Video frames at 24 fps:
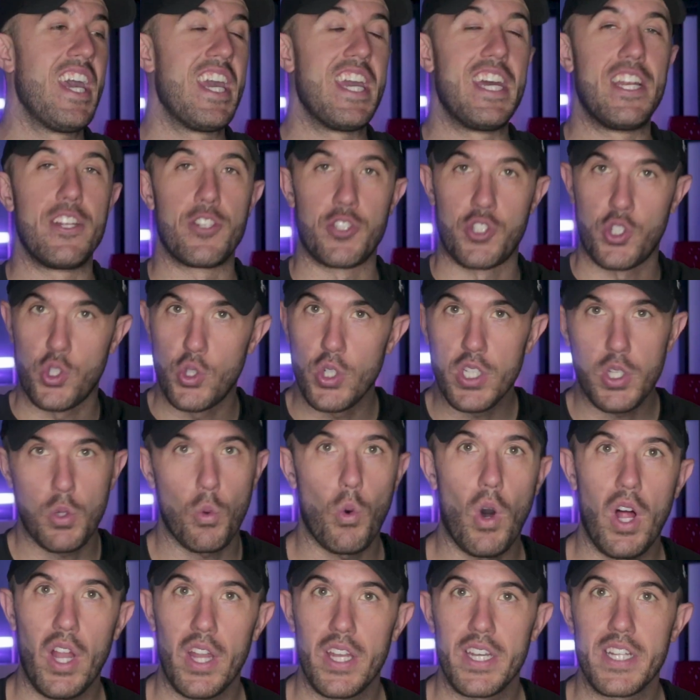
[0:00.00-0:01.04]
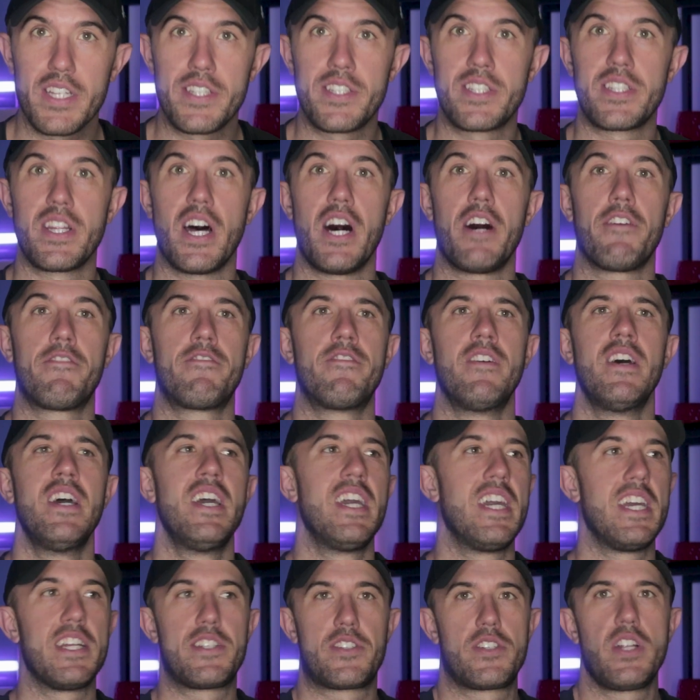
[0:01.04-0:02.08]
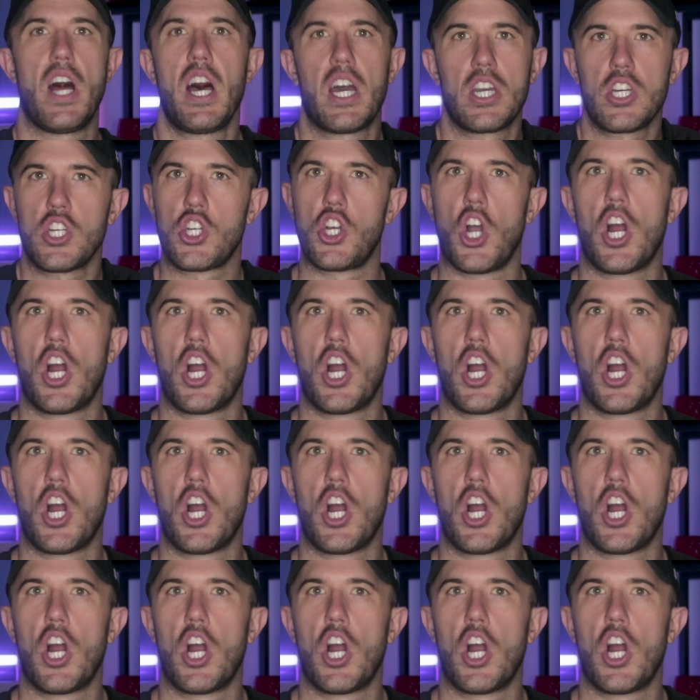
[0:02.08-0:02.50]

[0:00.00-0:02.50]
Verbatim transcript: It is good quality stuff. It's not